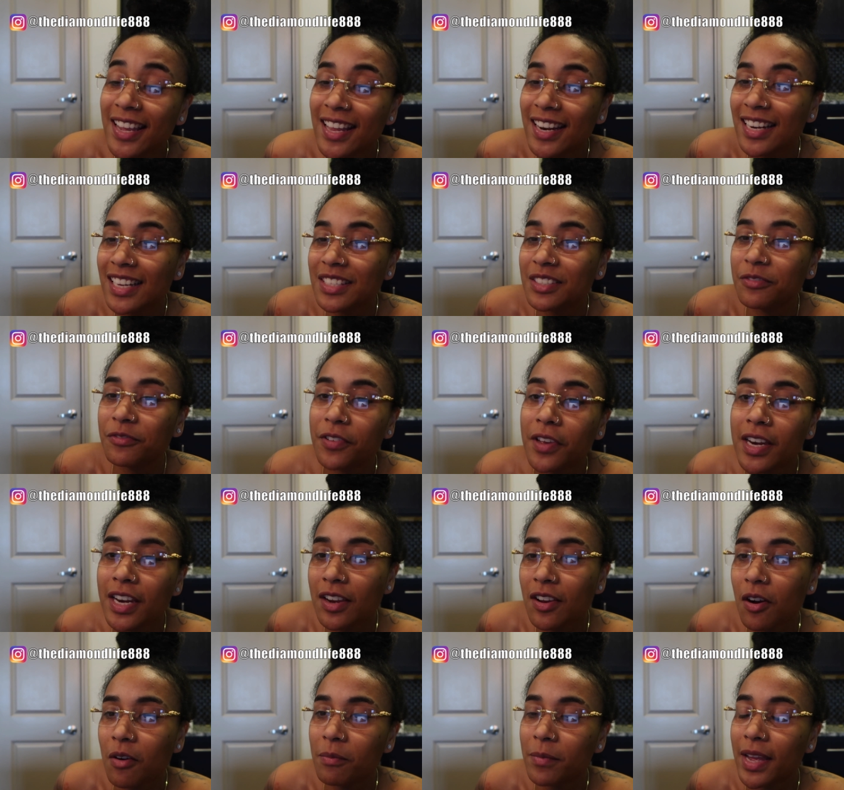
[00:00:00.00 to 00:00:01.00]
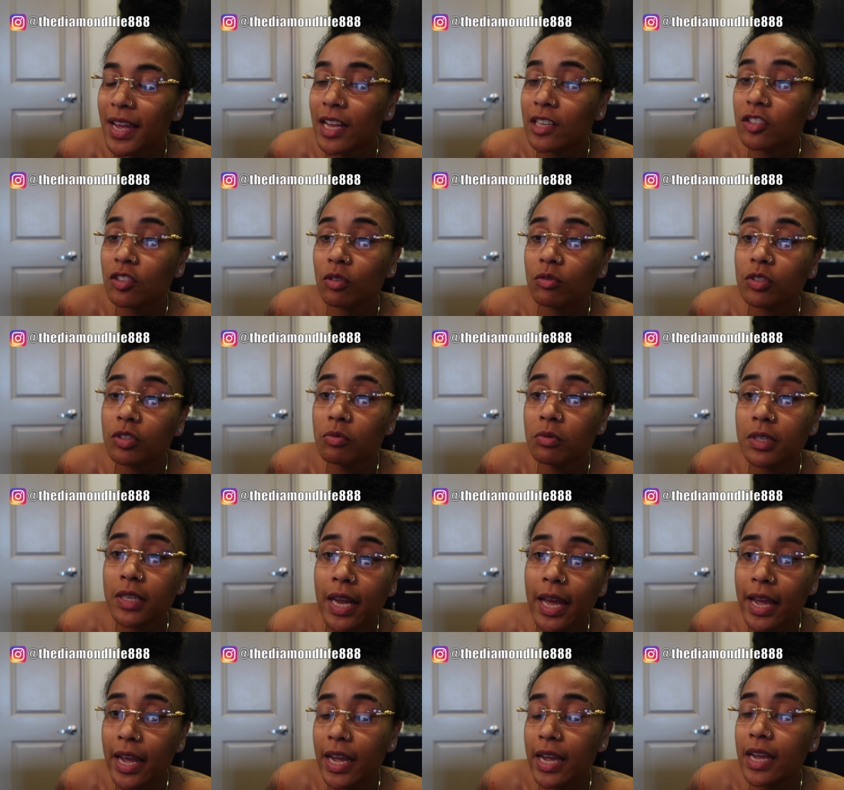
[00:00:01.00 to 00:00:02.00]
in this video man so
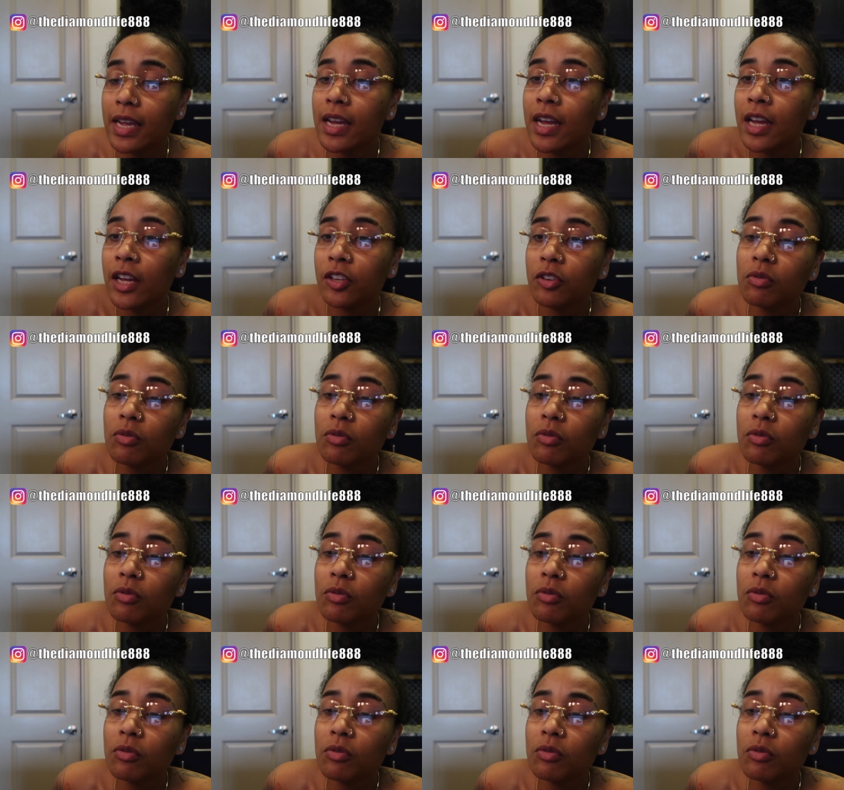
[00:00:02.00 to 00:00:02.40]
today